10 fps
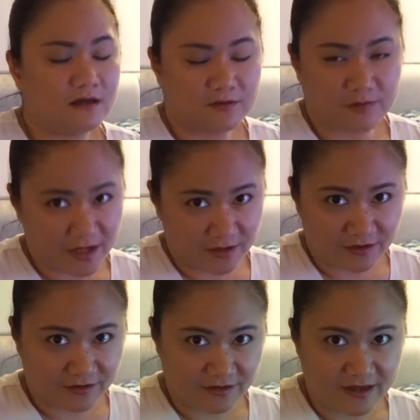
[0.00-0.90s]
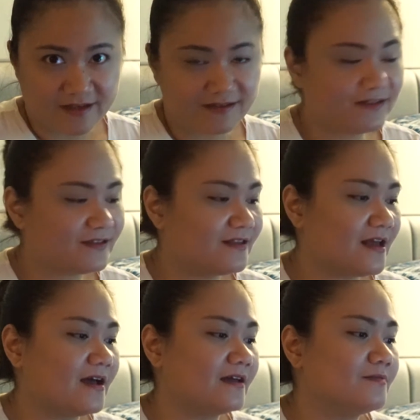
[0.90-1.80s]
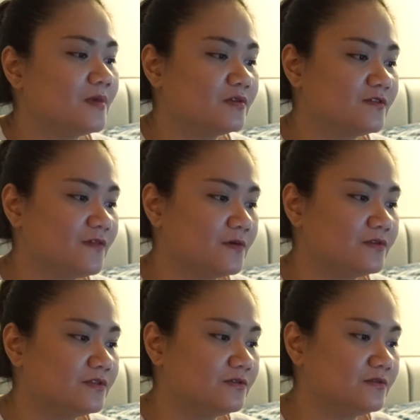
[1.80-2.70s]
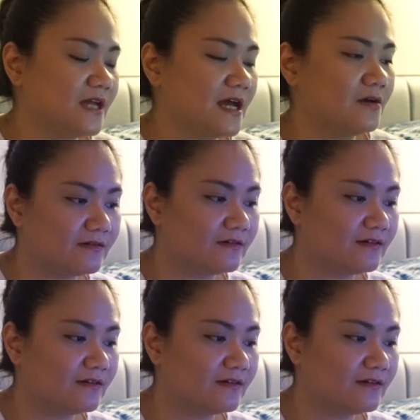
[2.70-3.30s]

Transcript: regular things that most phones do now.